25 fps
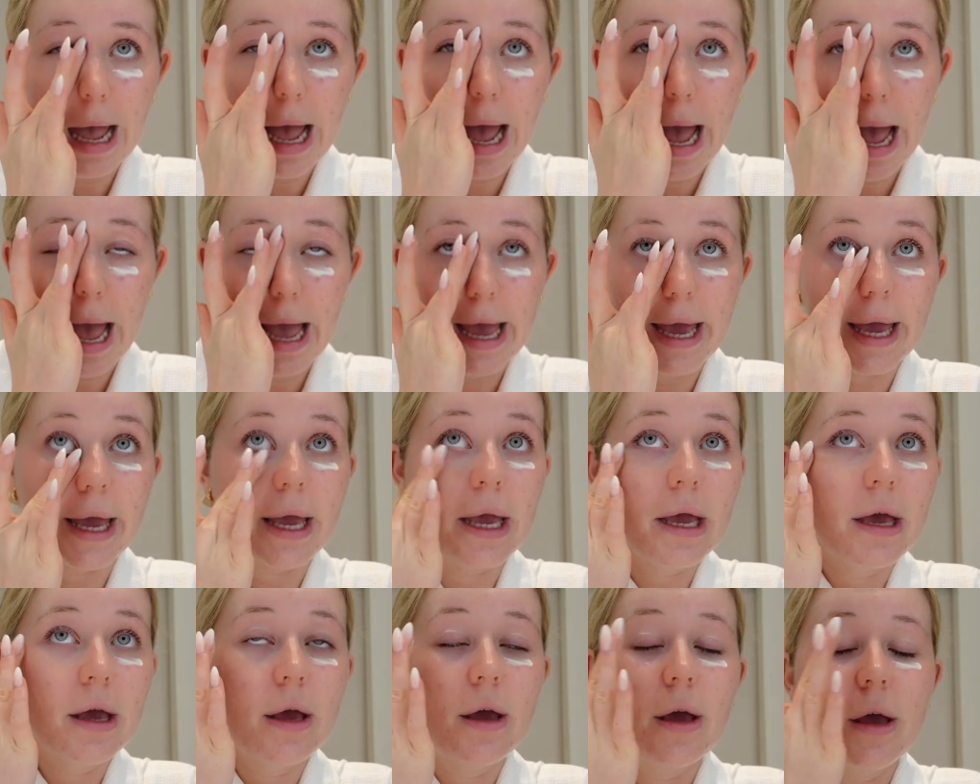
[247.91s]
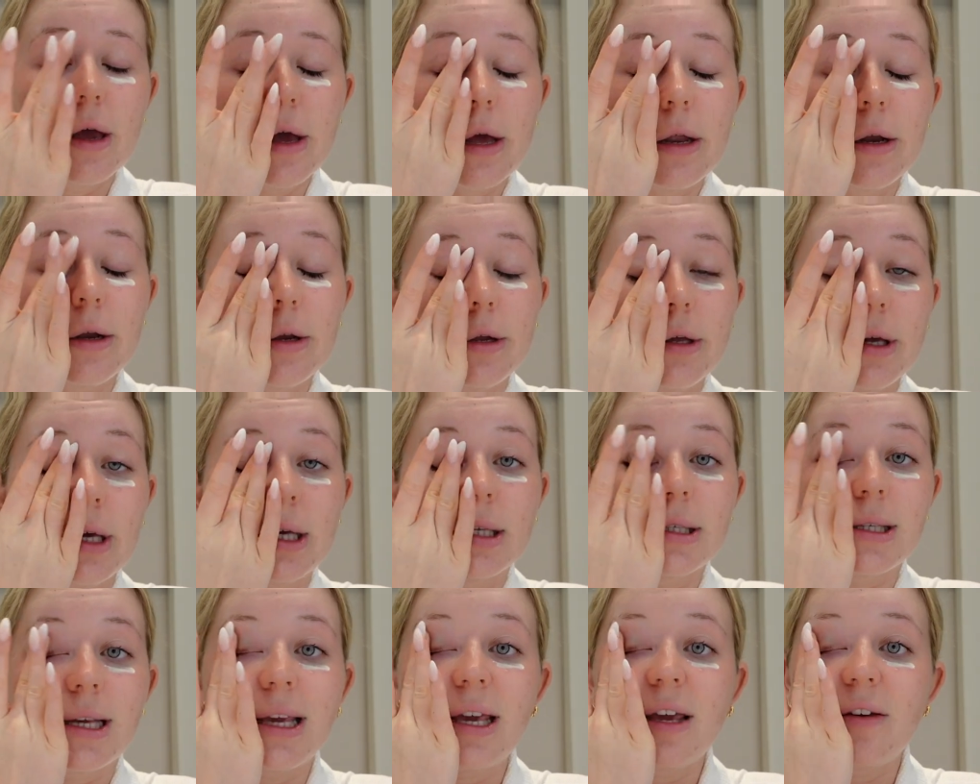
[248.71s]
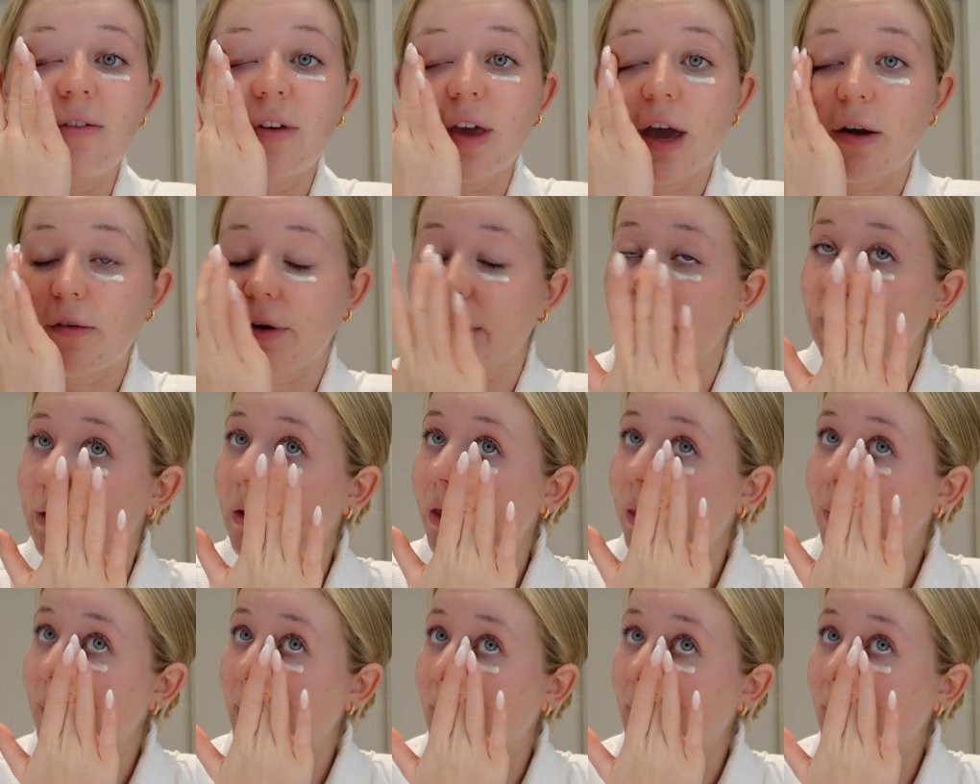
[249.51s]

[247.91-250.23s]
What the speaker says: a New Year's Eve get ready with